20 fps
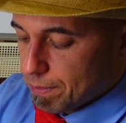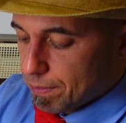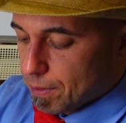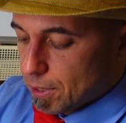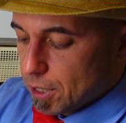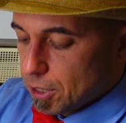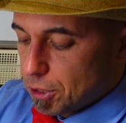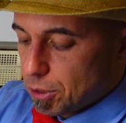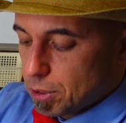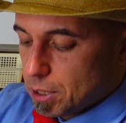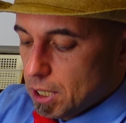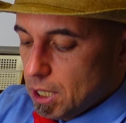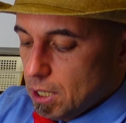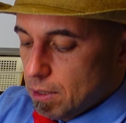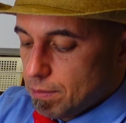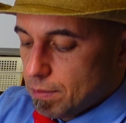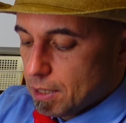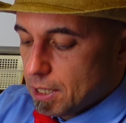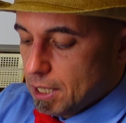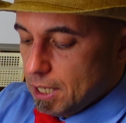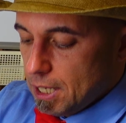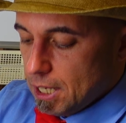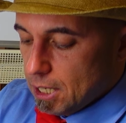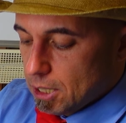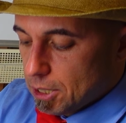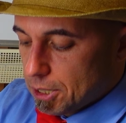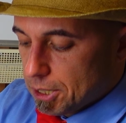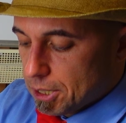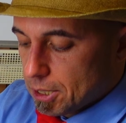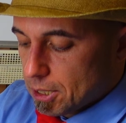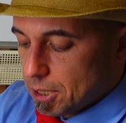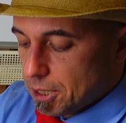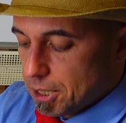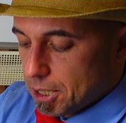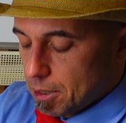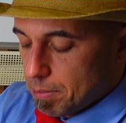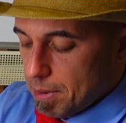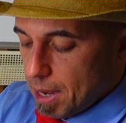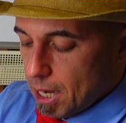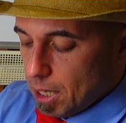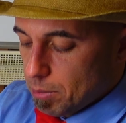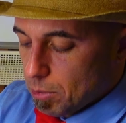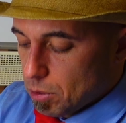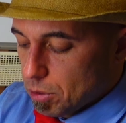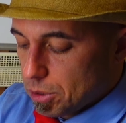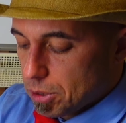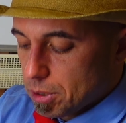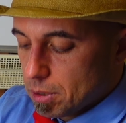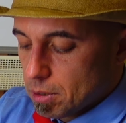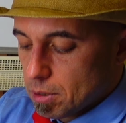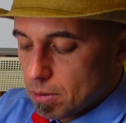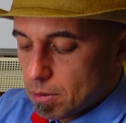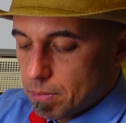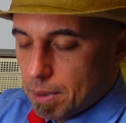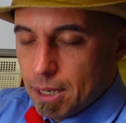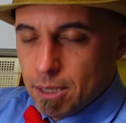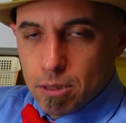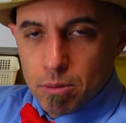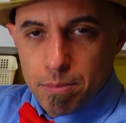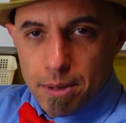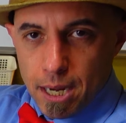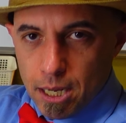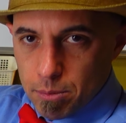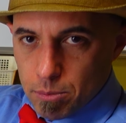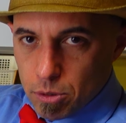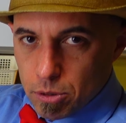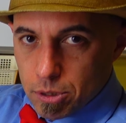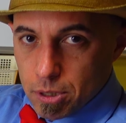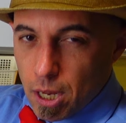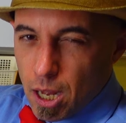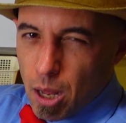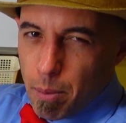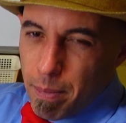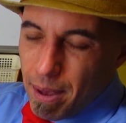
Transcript: first to give the kids some animals, random animals.